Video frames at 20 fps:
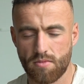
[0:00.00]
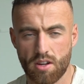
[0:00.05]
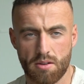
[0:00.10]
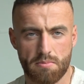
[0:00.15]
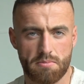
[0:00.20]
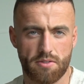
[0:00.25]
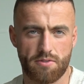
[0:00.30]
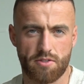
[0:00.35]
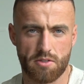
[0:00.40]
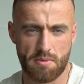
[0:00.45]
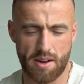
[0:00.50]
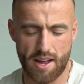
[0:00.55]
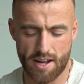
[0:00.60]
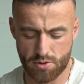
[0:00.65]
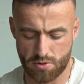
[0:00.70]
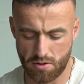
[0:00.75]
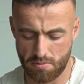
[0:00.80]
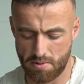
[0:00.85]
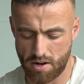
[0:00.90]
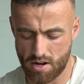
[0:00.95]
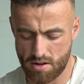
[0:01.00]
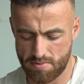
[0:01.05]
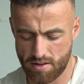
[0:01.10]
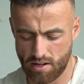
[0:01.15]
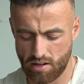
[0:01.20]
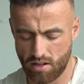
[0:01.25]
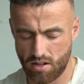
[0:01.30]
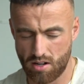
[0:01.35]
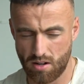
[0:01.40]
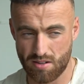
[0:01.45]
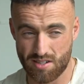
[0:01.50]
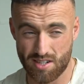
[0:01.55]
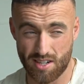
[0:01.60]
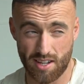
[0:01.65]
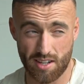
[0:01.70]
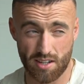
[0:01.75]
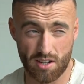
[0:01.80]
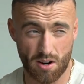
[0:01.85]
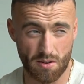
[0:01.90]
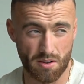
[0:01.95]
But for my actual bodybuilding goals, I
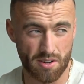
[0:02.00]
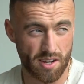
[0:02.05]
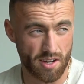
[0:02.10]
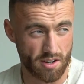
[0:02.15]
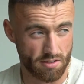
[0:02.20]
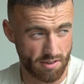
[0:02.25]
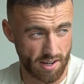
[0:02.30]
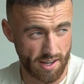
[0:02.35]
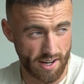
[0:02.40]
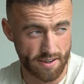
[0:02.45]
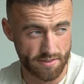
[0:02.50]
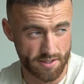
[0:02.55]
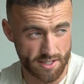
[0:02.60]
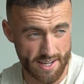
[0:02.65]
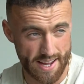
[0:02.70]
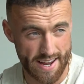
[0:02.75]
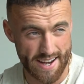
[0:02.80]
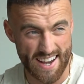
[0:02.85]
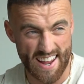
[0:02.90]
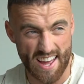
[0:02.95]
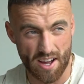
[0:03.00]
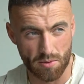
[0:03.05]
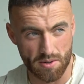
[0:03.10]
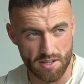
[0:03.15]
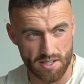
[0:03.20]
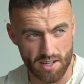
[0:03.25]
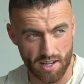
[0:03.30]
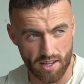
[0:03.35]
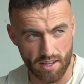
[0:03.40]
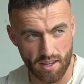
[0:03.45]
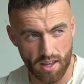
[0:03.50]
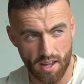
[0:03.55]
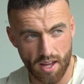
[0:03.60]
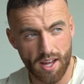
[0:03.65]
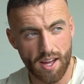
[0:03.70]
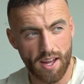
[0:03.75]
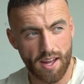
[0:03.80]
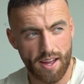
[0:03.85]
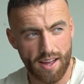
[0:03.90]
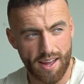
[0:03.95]
think the only thing I really have set now is like
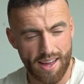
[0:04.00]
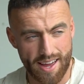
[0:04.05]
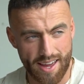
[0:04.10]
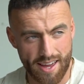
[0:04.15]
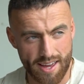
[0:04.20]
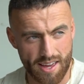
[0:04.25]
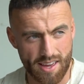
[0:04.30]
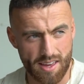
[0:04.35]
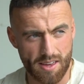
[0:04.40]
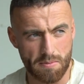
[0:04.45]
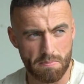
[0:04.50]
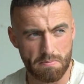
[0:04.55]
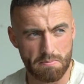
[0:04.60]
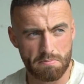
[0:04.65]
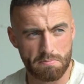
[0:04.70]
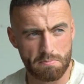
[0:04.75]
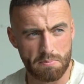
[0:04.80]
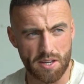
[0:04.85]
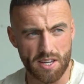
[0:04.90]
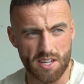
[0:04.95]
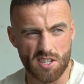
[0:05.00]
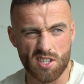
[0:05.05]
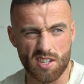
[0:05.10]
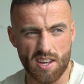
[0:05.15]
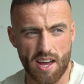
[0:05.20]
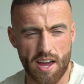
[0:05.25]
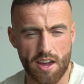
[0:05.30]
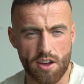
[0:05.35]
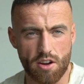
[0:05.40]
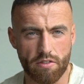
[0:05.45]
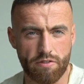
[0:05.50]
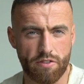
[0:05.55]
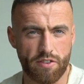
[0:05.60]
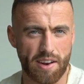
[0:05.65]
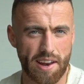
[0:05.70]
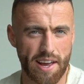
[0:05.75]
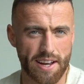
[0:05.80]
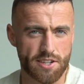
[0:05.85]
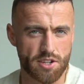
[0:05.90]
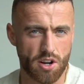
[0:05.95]
a PCA or
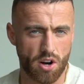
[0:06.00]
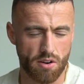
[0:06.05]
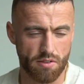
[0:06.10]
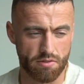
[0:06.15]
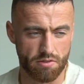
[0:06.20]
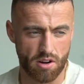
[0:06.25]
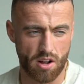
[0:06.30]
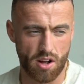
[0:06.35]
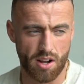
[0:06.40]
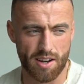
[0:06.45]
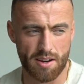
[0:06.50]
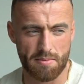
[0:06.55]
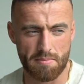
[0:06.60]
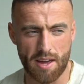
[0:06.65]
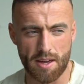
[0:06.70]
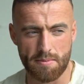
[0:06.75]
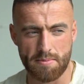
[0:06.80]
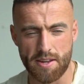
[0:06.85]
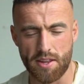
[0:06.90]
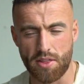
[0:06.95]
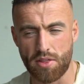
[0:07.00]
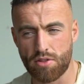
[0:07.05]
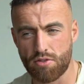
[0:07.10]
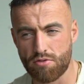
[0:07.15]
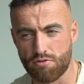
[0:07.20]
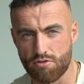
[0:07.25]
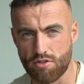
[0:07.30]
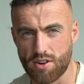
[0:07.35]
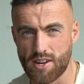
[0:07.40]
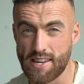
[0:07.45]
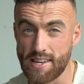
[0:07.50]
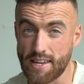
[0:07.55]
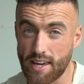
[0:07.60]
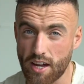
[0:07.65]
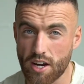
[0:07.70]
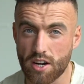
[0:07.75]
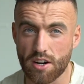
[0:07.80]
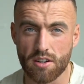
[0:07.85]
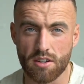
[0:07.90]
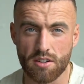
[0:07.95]
FitX overall in maybe
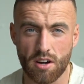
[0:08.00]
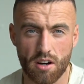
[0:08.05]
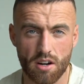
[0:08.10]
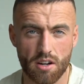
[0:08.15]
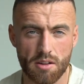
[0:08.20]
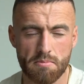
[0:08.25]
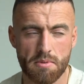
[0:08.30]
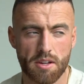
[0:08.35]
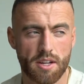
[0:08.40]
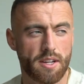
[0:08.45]
3-year time.